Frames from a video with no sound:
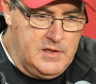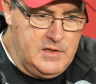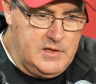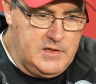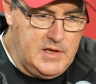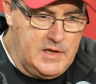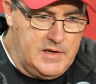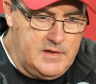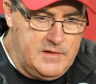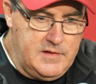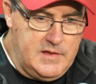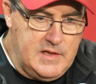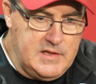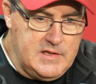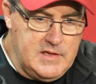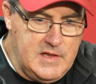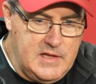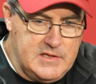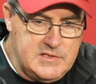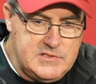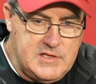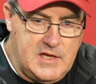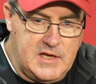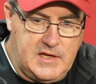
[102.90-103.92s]

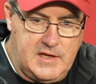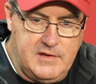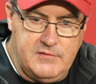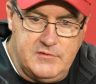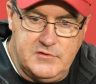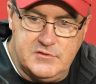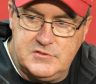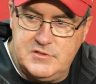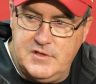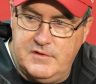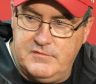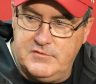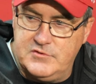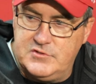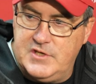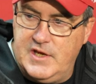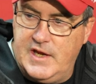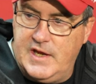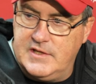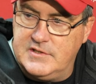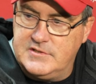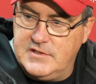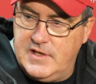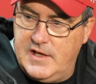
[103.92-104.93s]
that's not giving yourself a
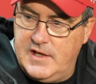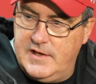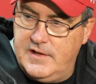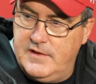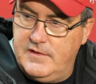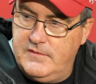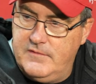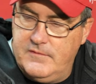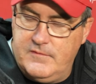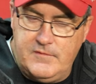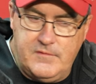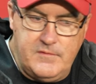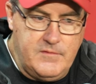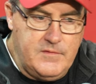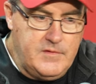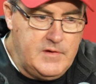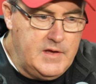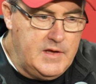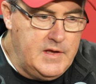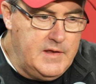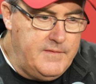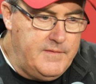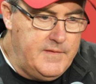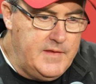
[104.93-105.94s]
chance on it.
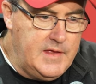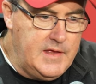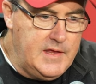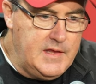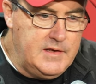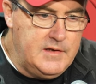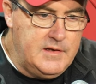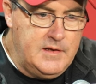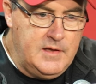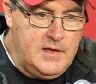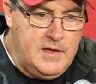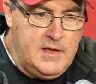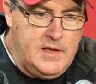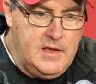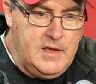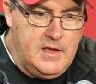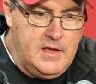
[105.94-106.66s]
And then,